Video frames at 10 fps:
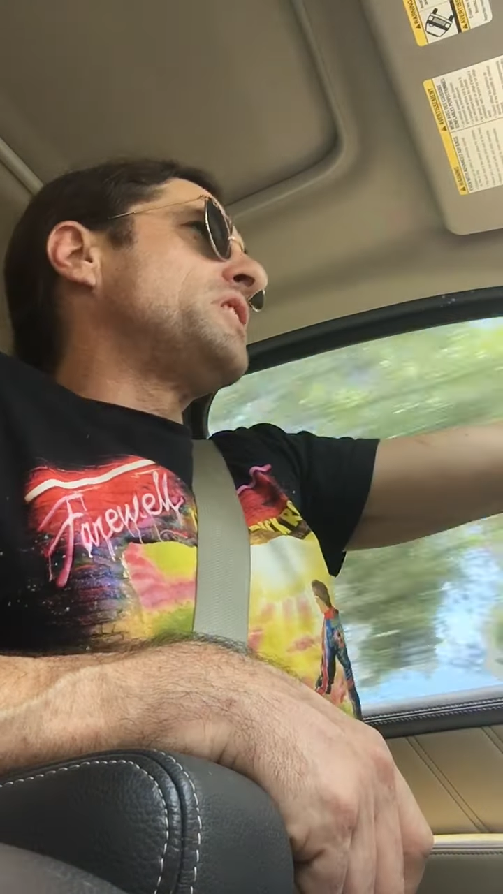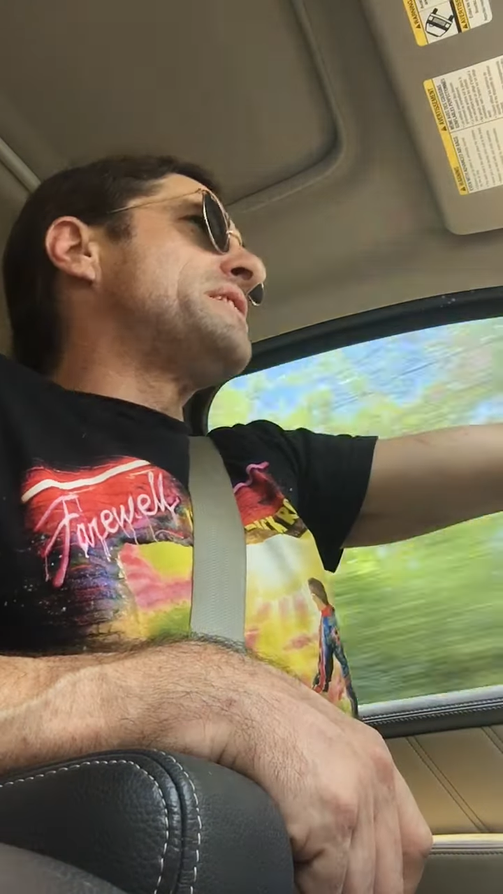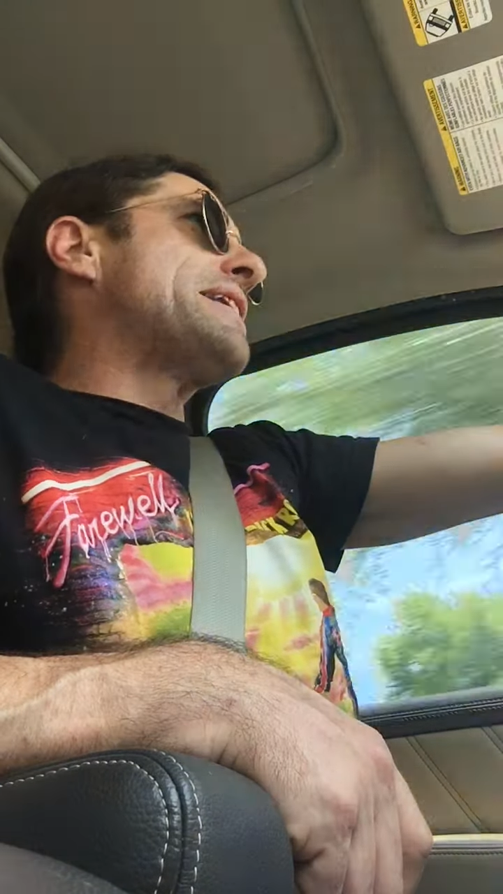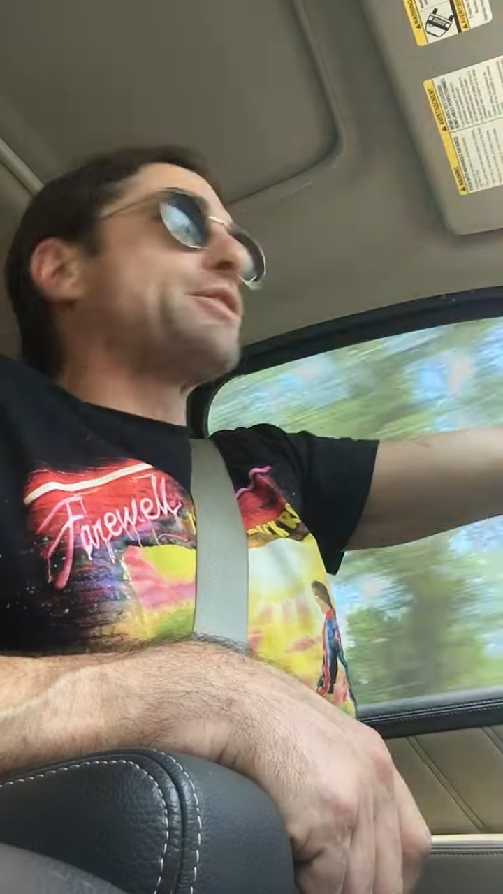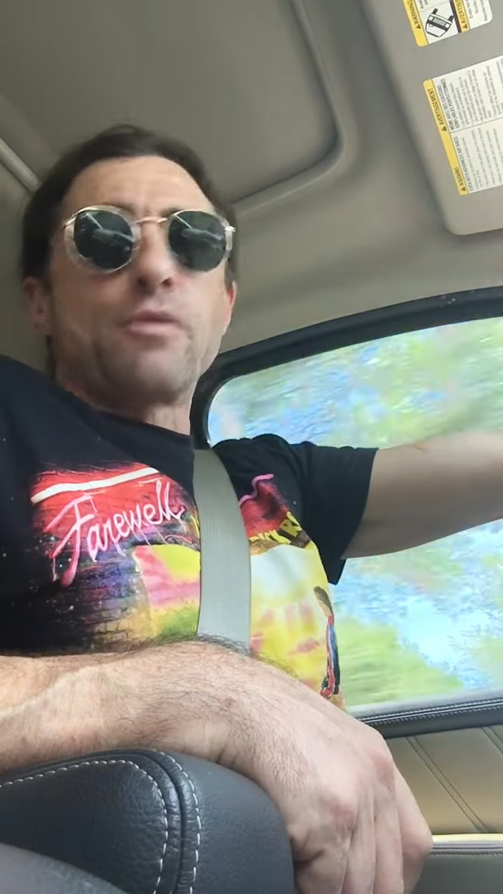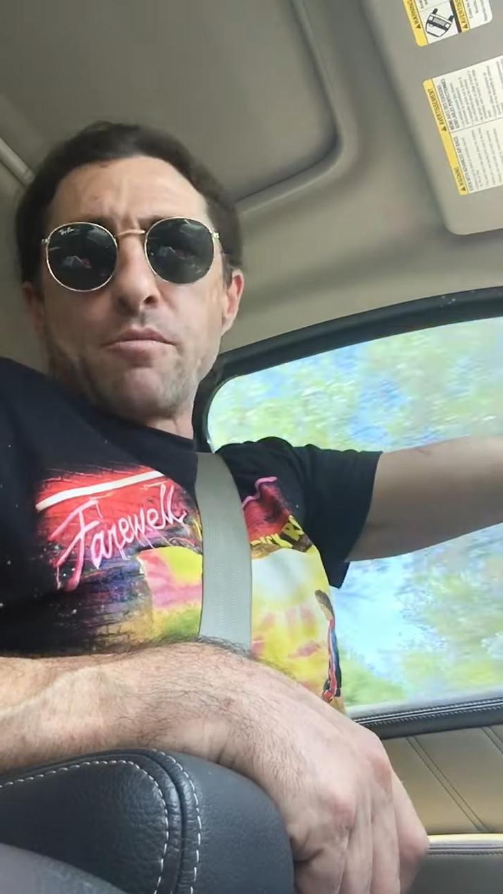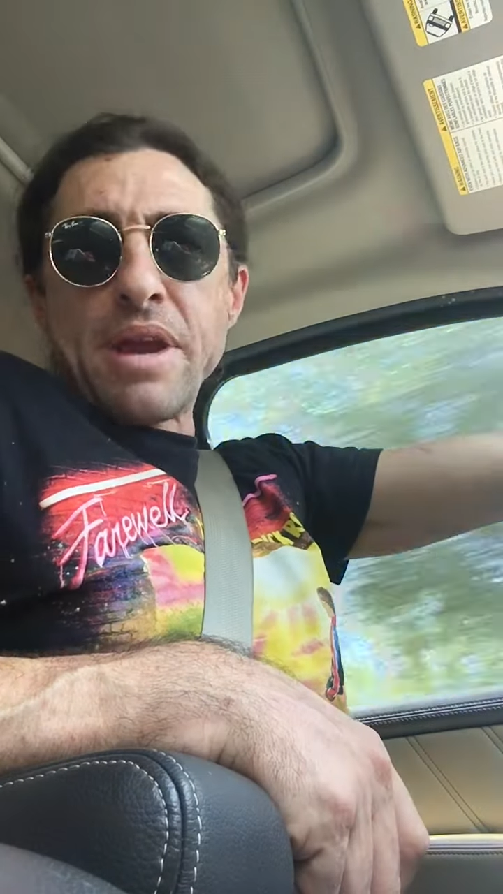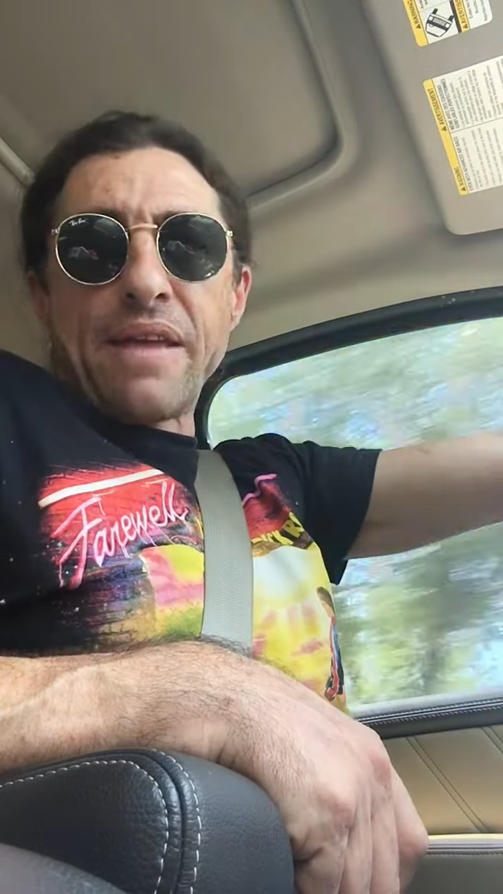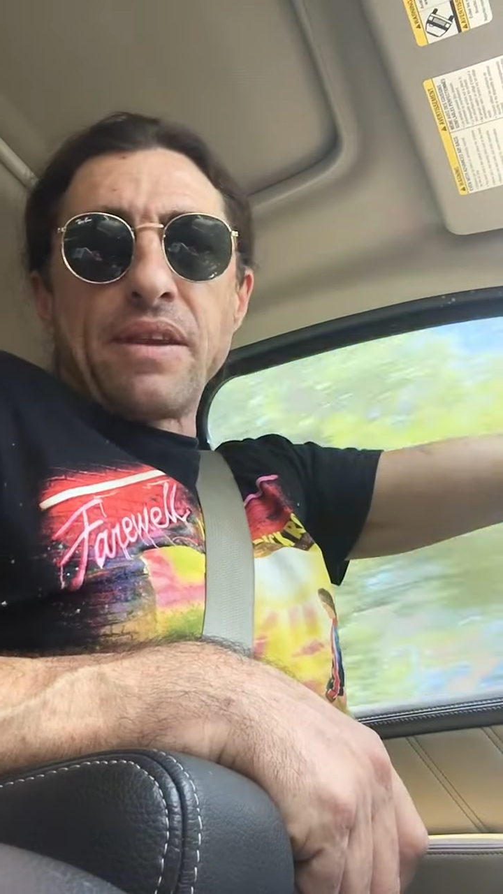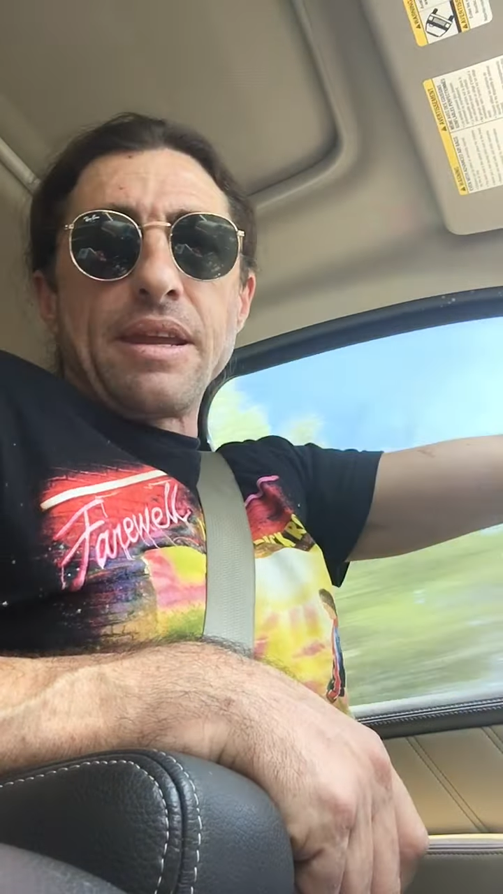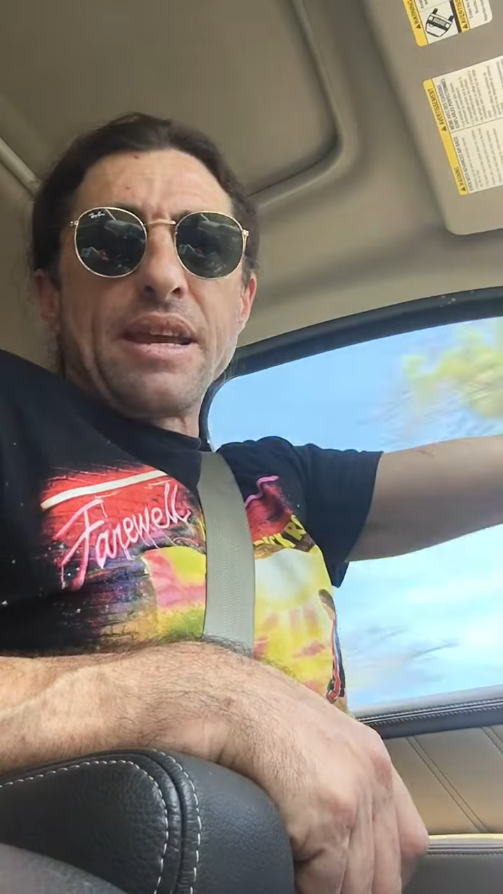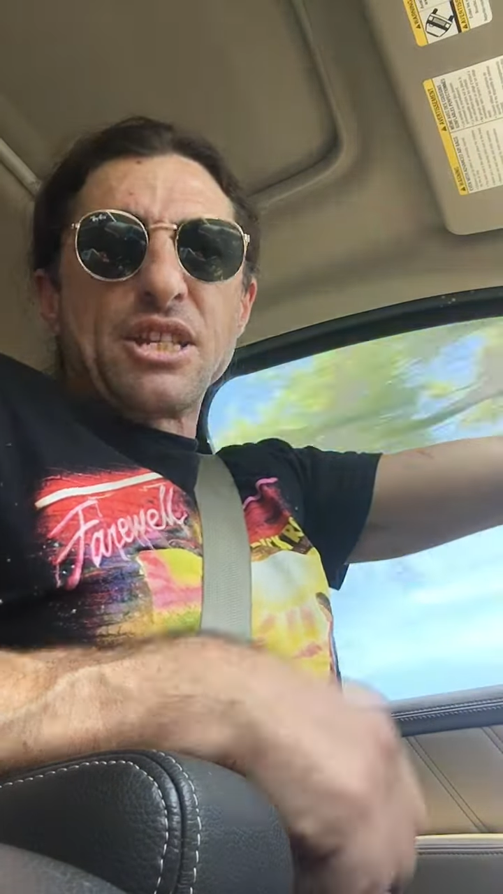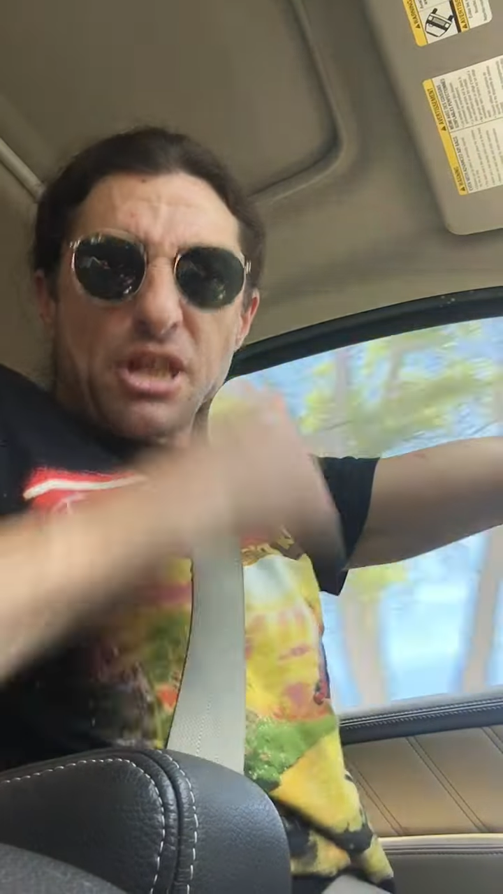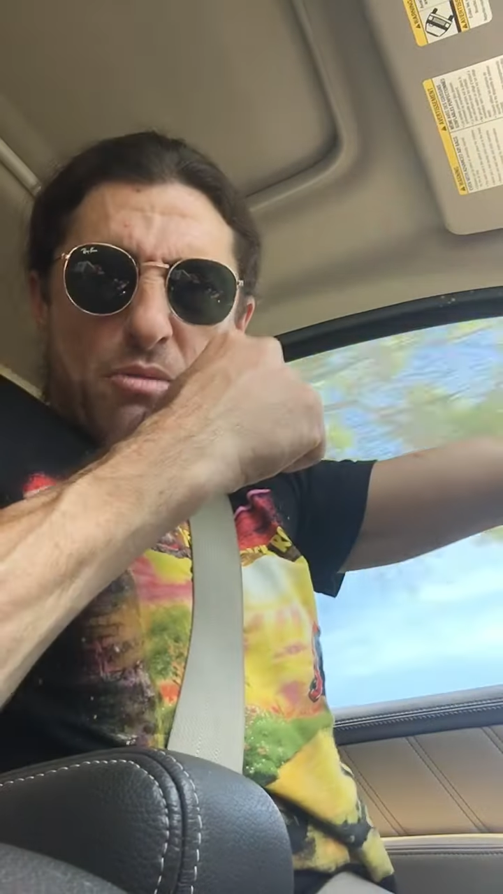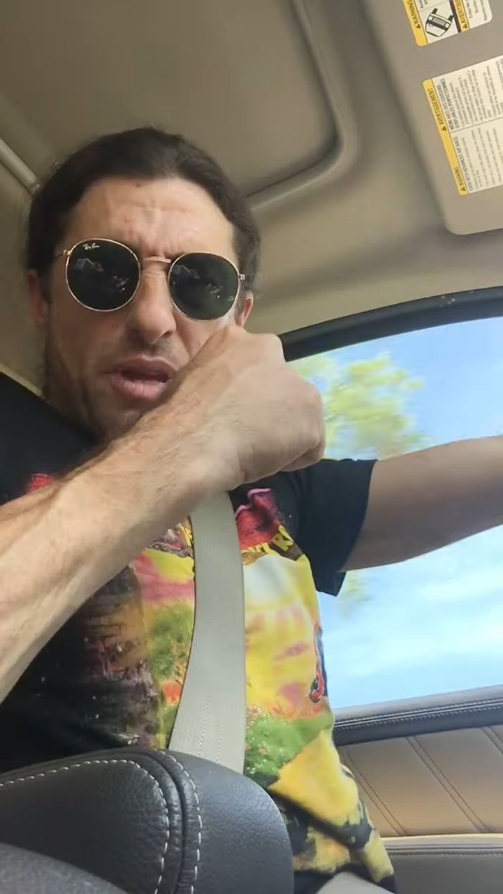because that's the real man that he
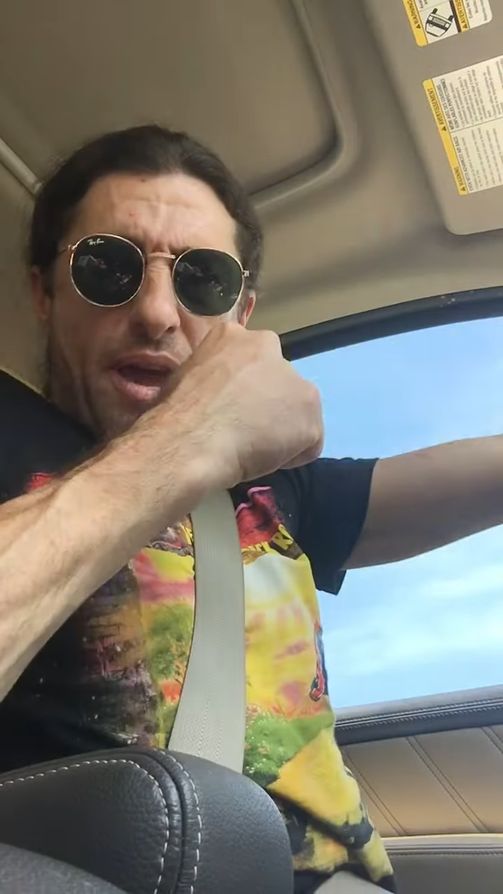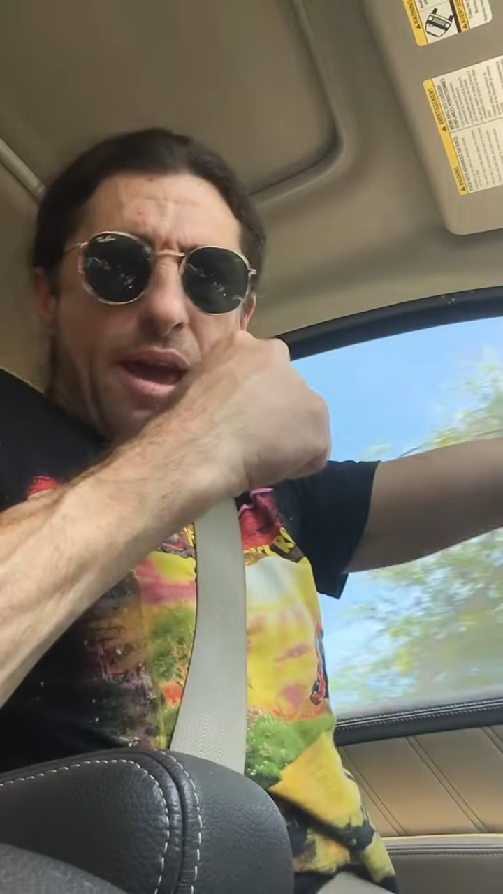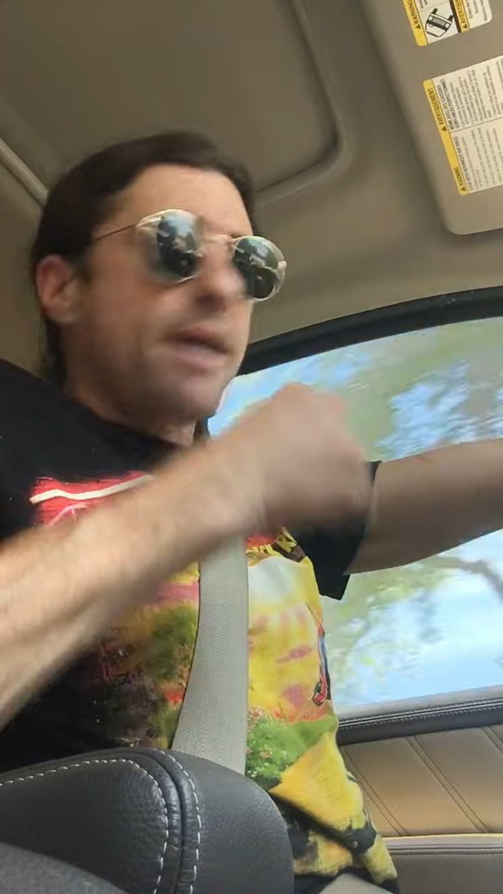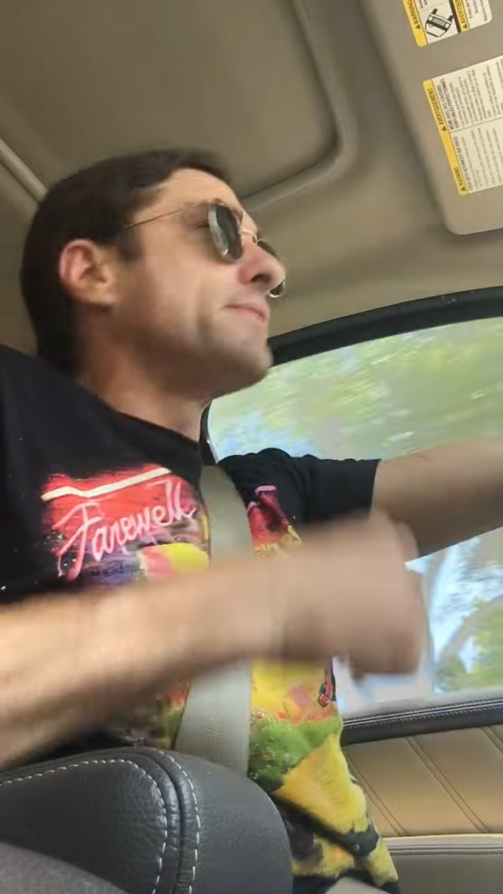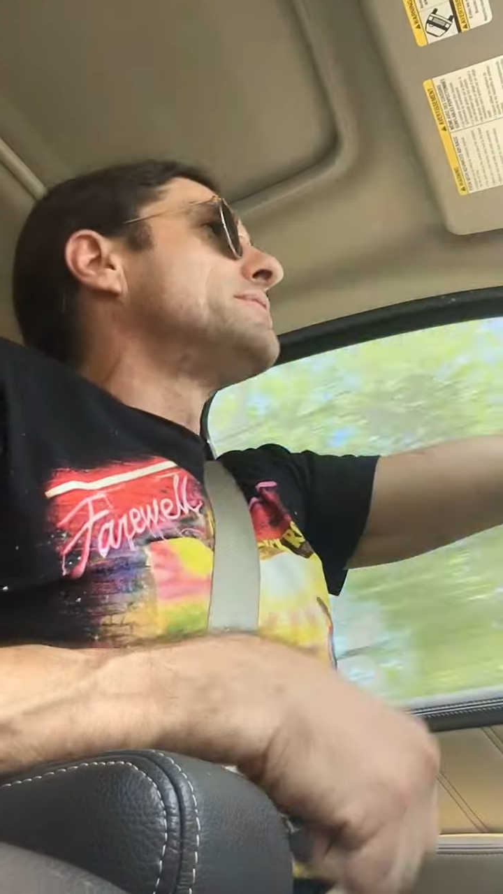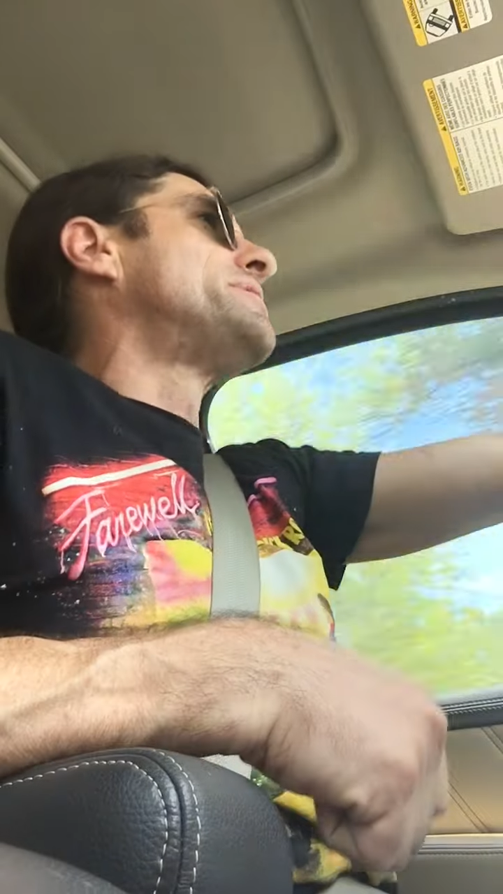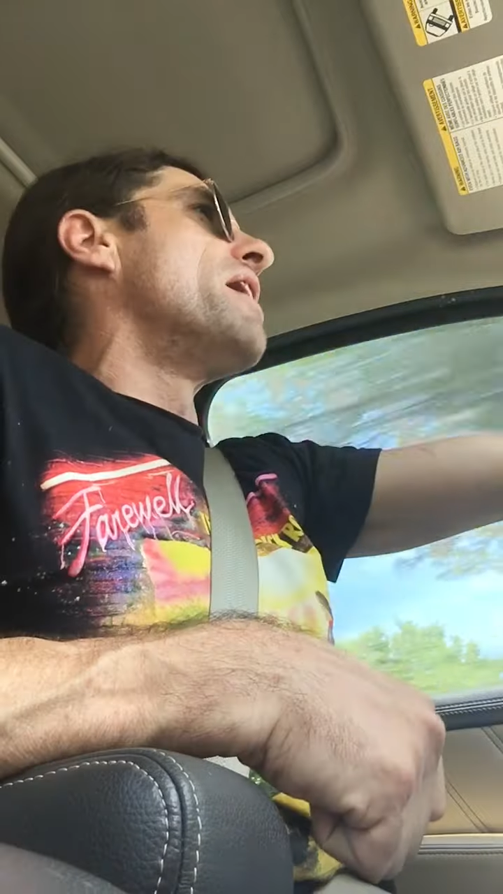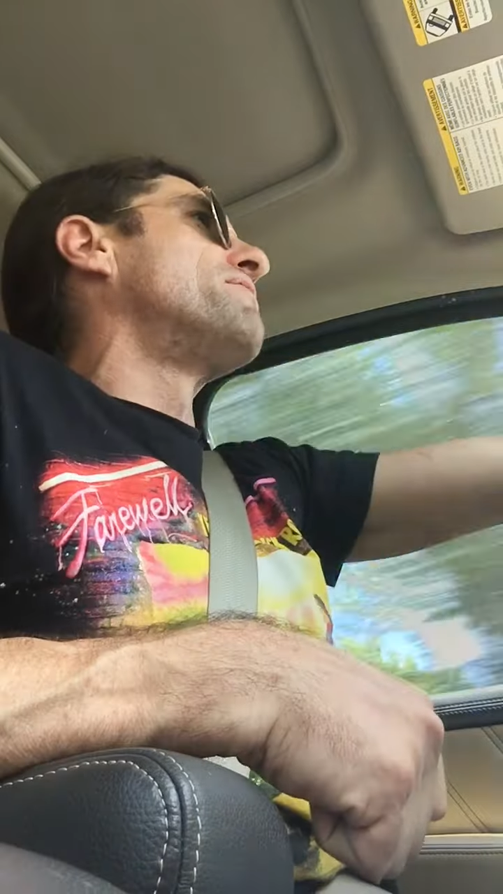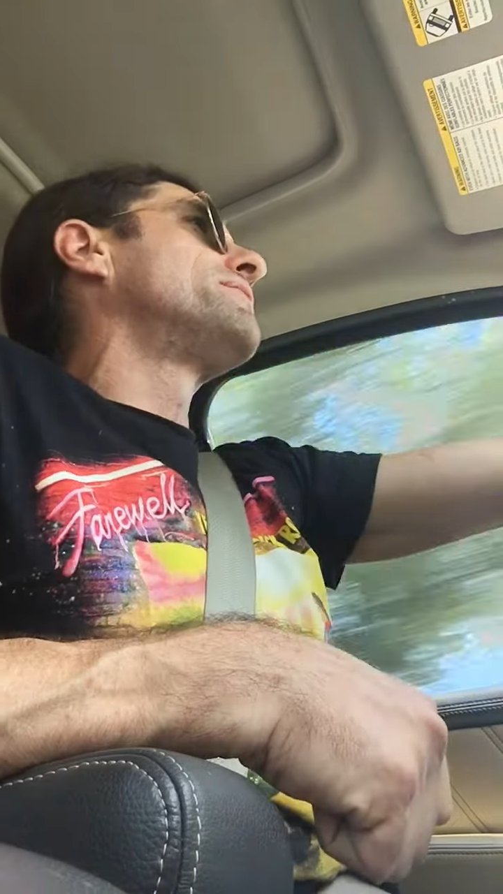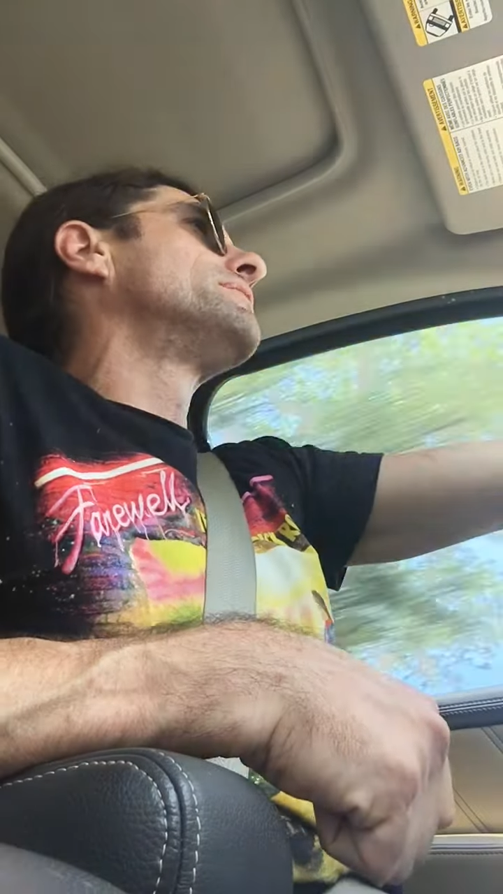is, you know, yeah, tough.